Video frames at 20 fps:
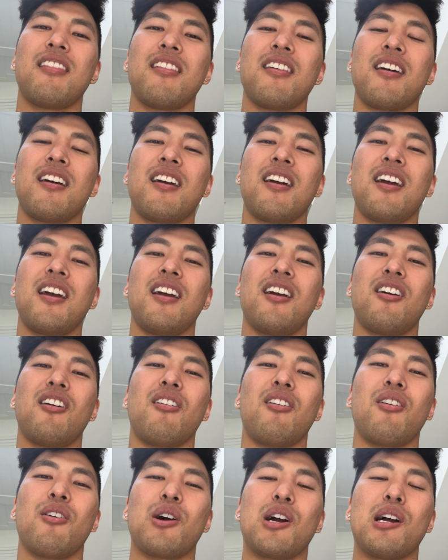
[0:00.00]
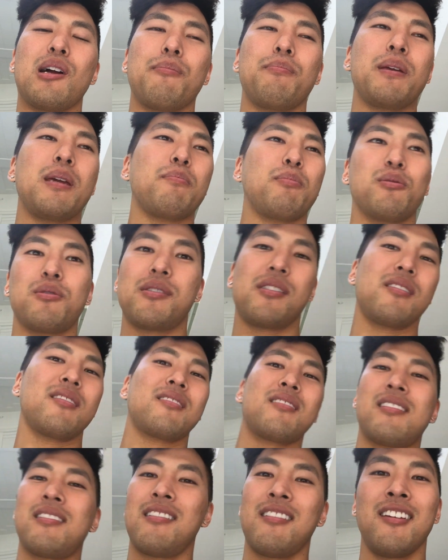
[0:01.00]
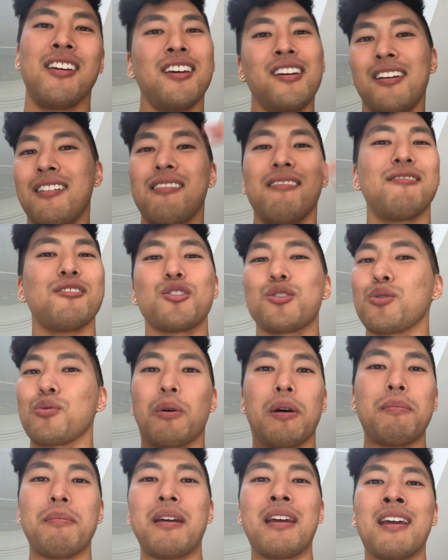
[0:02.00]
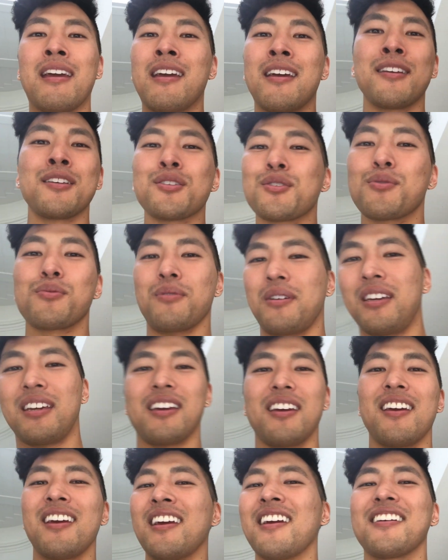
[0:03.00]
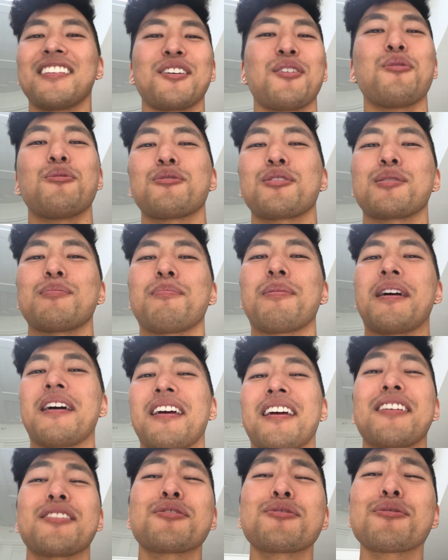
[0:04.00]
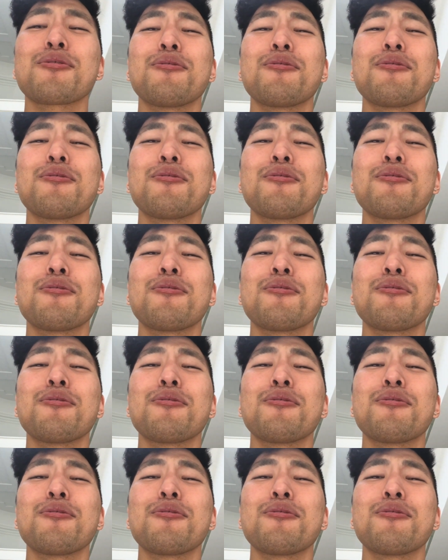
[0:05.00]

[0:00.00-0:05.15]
there are people just swimming, swinging, the whole shebang is